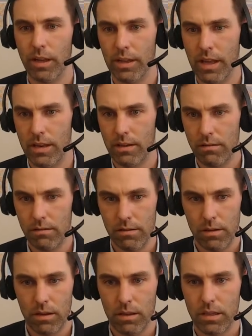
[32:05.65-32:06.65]
And then
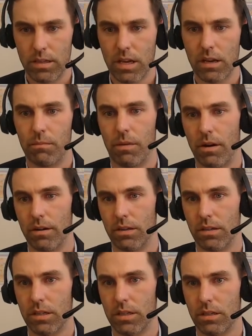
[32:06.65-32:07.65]
the second part
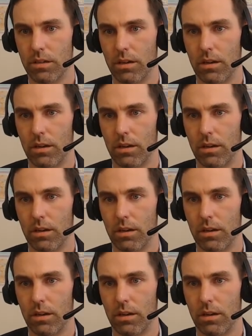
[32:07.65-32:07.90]
is,